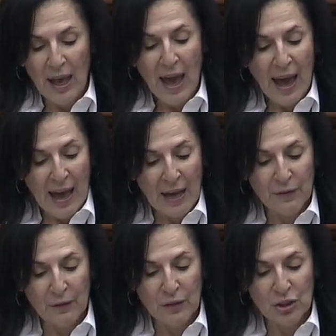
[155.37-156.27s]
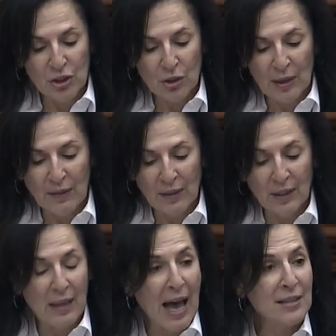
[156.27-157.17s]
have of ensuring that
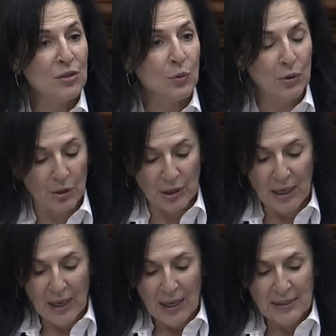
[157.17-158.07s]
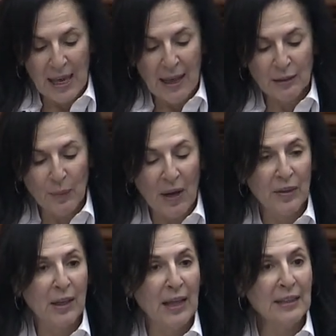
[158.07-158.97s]
the last word is held by
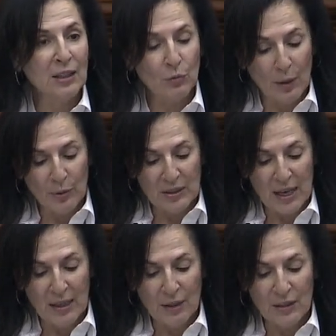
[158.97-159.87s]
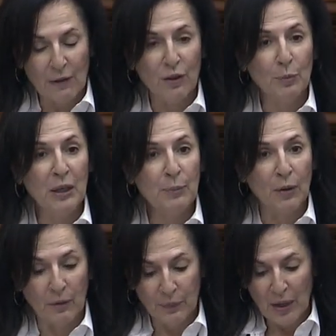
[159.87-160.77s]
the elected representatives of the
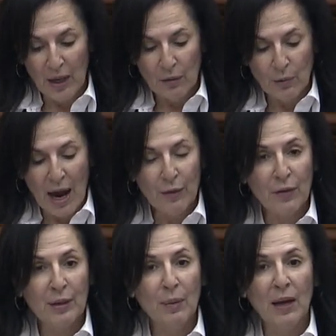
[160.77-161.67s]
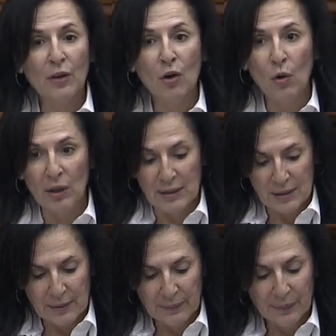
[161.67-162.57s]
people rather than by the courts.